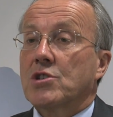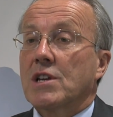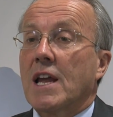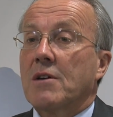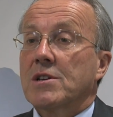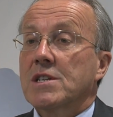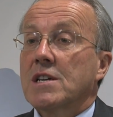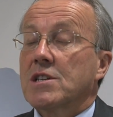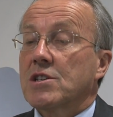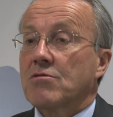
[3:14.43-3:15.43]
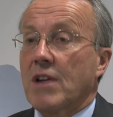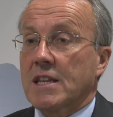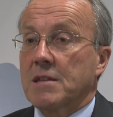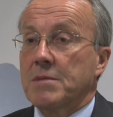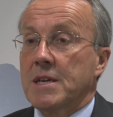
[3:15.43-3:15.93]
which allow us to
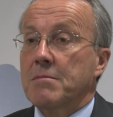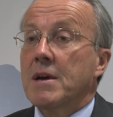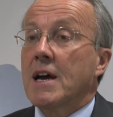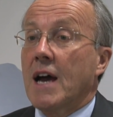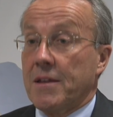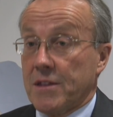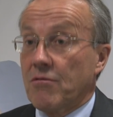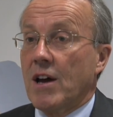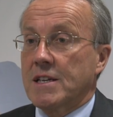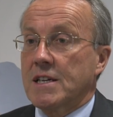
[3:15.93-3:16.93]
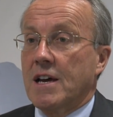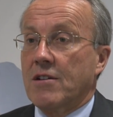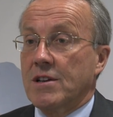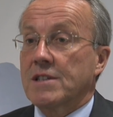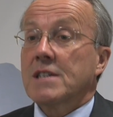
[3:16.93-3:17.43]
direct the beam at the right
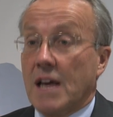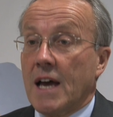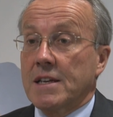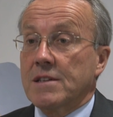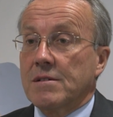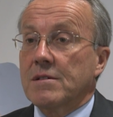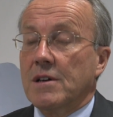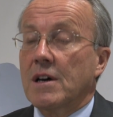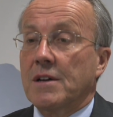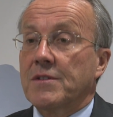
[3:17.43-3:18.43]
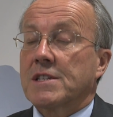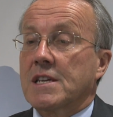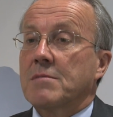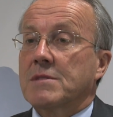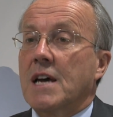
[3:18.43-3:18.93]
areas and at the
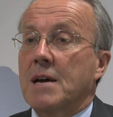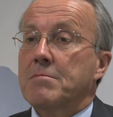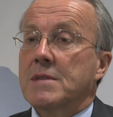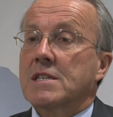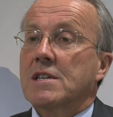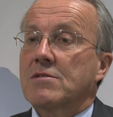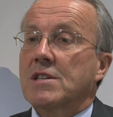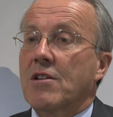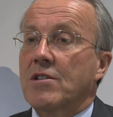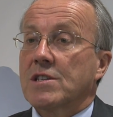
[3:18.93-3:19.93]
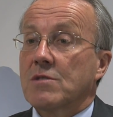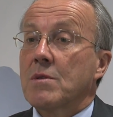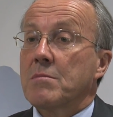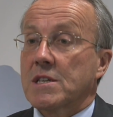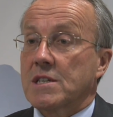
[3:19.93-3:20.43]
same time miss those areas that
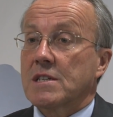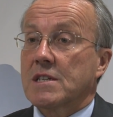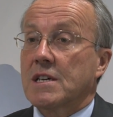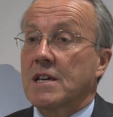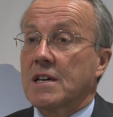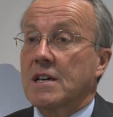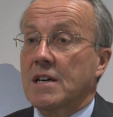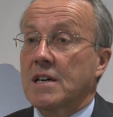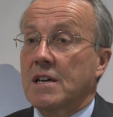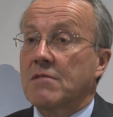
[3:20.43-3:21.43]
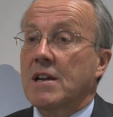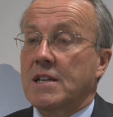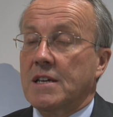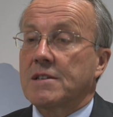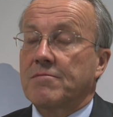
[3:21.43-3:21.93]
we mustn't
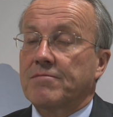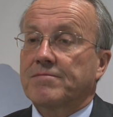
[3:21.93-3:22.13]
irradiate.